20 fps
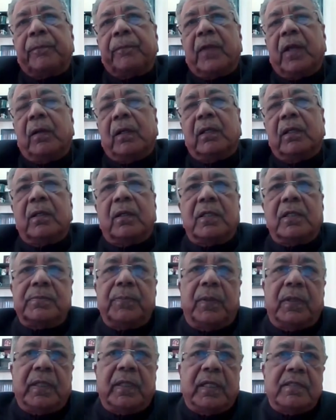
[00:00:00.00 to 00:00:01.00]
on
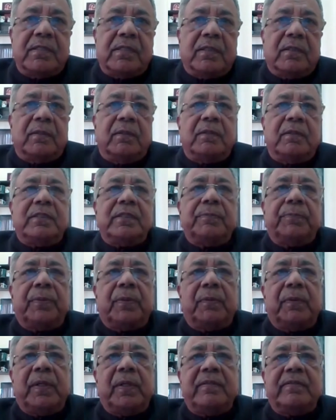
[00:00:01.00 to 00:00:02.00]
cross-border insolvency
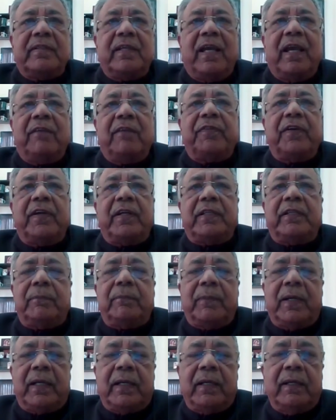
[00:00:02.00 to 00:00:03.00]
provides effective
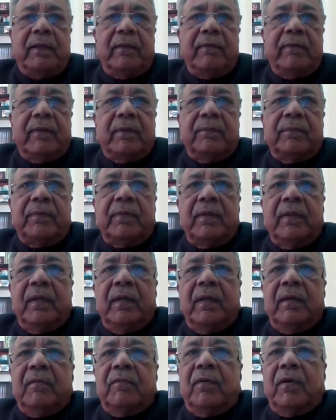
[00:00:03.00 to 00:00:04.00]
mechanisms
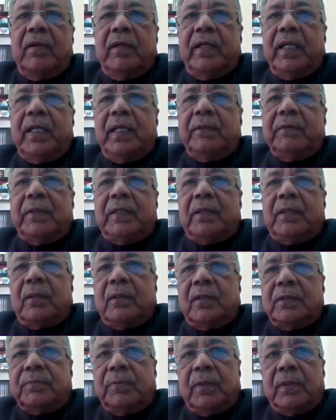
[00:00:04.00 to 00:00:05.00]
for dealing with
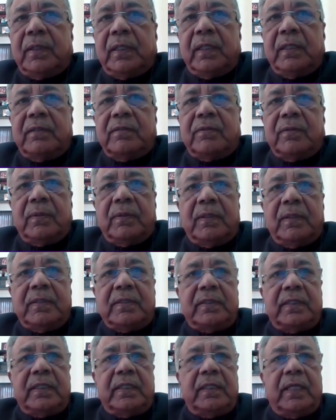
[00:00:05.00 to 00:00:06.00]
cross-border
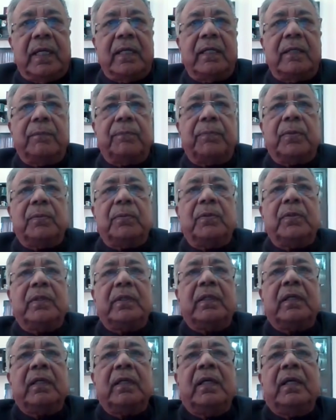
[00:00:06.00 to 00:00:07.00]
insolvency and to
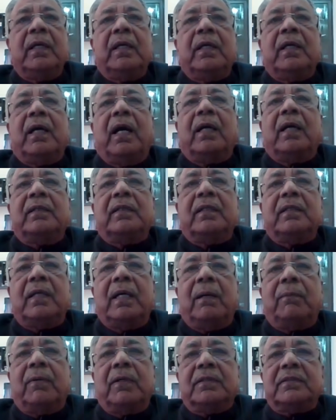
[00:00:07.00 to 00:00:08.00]
promote
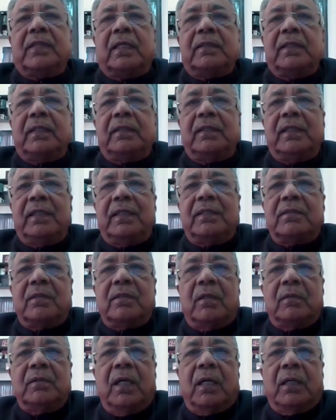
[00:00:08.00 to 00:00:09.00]
amongst other things,
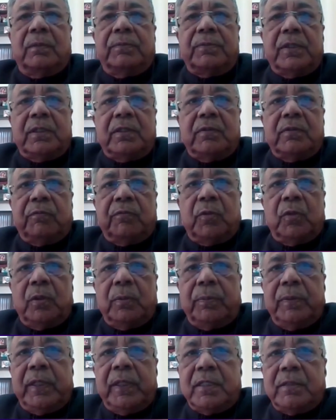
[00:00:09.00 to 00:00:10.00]
the object of
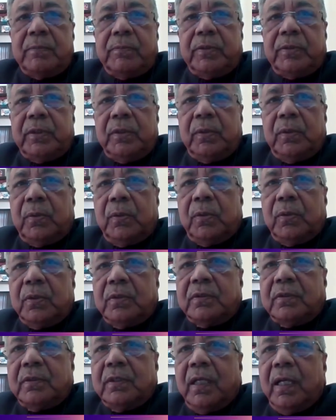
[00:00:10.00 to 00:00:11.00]
cooperation between
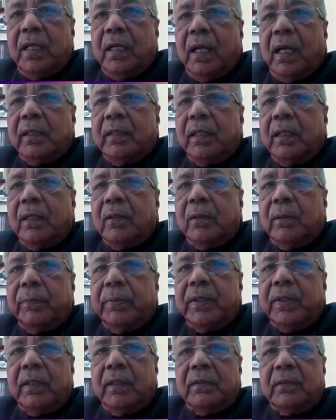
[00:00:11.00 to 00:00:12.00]
courts and other
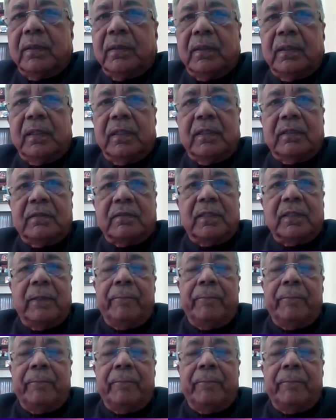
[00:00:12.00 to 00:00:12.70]
competent authorities.